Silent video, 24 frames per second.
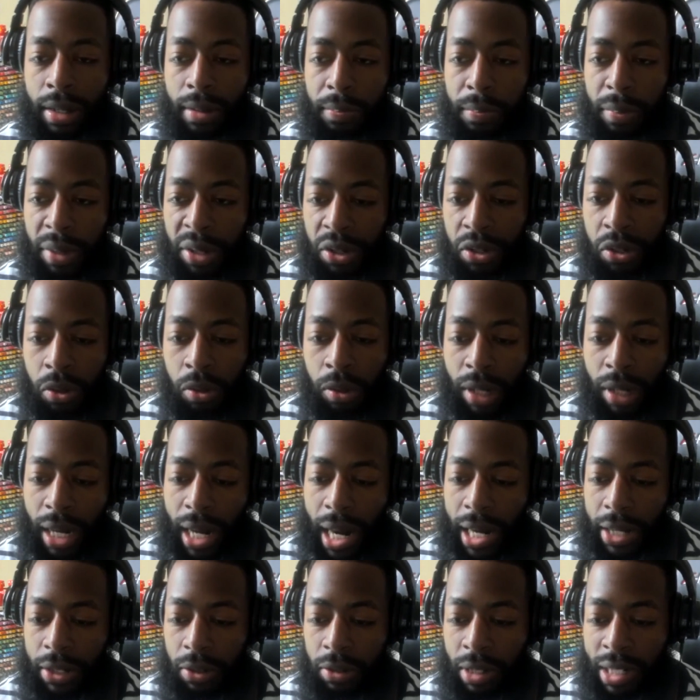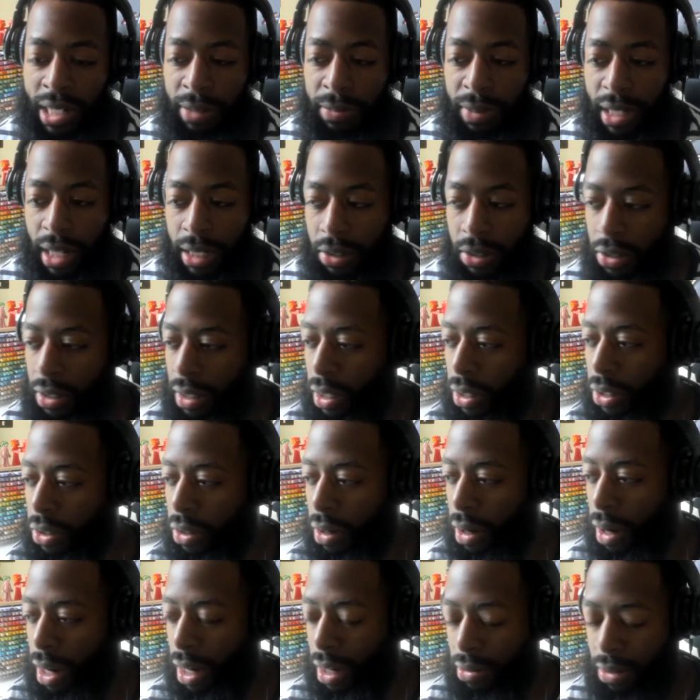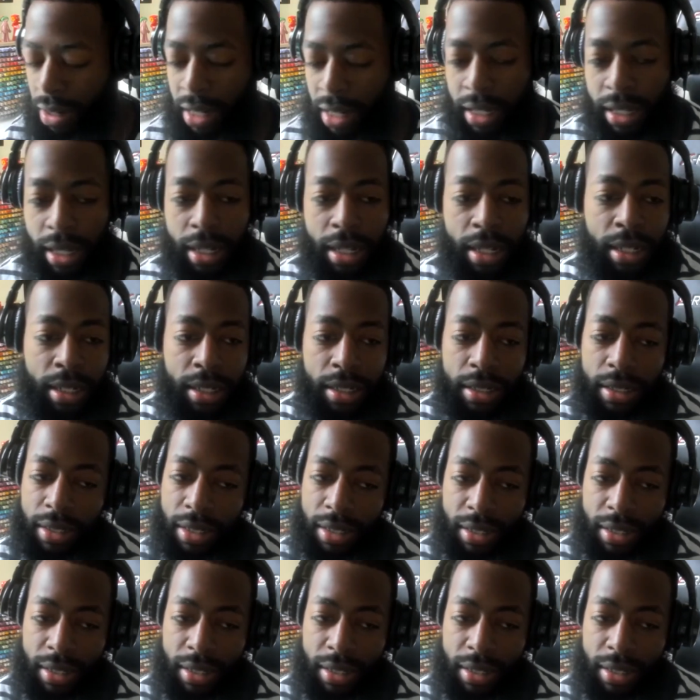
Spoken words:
middle school or high school, they'll be like, "You still drawing?" I'm like, "Yeah."